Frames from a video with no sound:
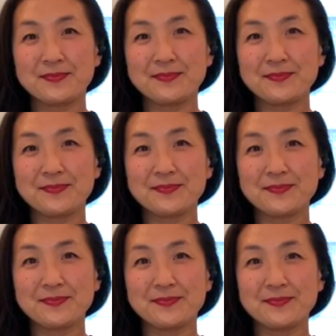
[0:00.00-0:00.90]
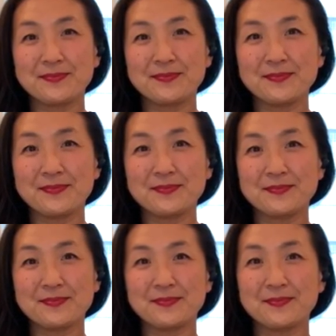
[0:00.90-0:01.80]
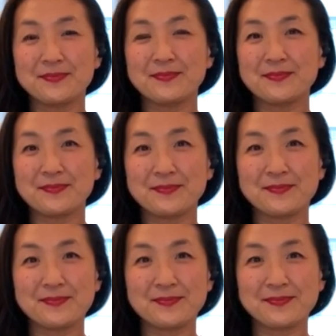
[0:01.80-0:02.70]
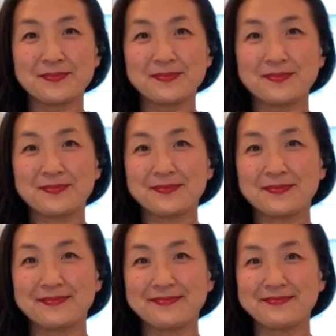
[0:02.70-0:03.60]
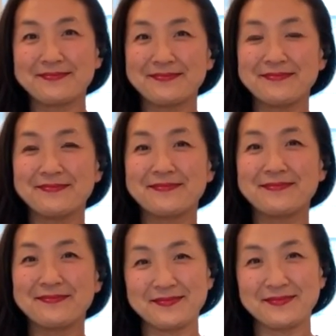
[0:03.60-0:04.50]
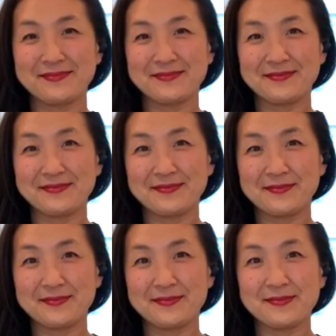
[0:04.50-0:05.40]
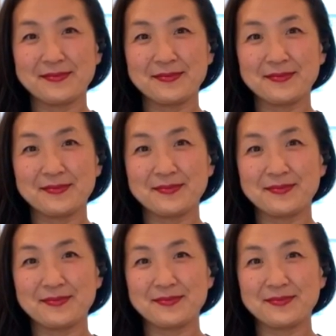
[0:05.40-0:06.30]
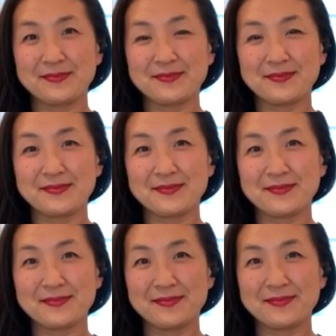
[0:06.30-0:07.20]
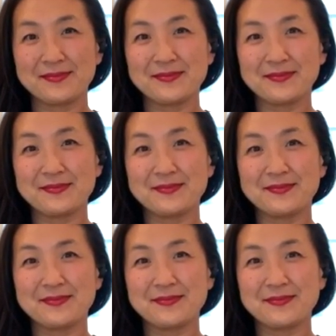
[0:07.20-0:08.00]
No words are spoken by the person on screen.